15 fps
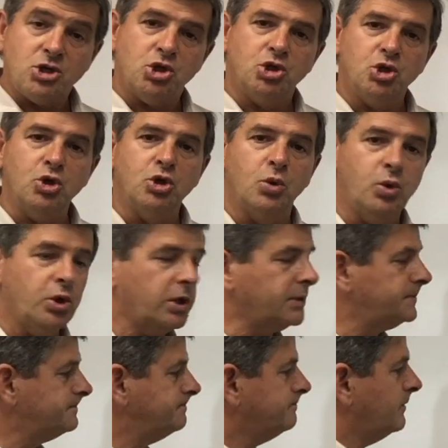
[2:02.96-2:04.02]
you do the work,
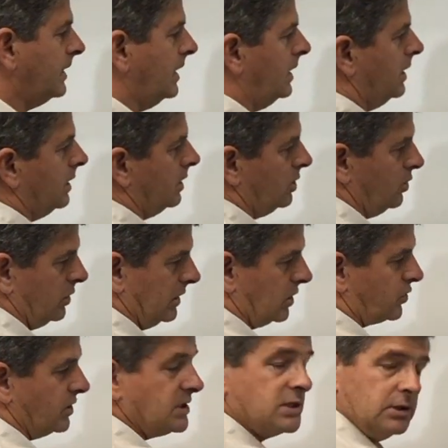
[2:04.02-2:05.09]
you're
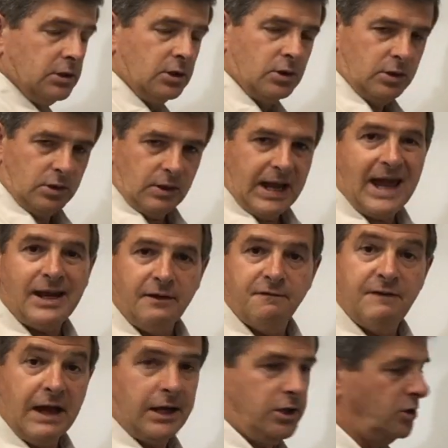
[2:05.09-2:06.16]
adding
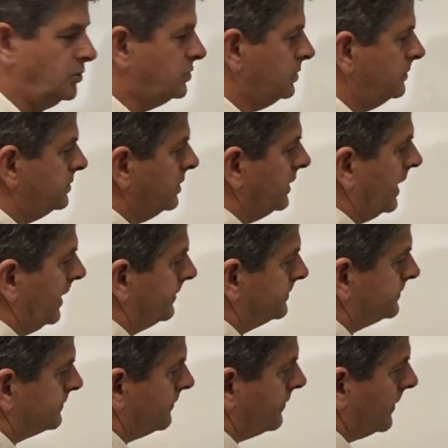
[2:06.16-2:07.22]
value to that.
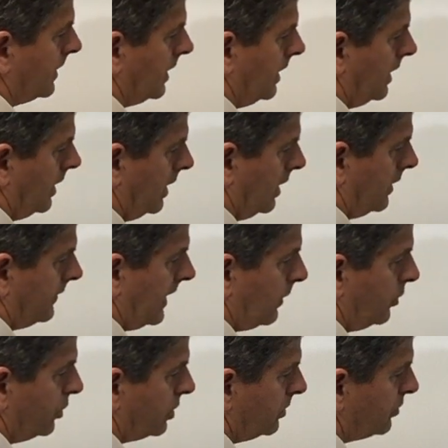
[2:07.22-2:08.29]
That work in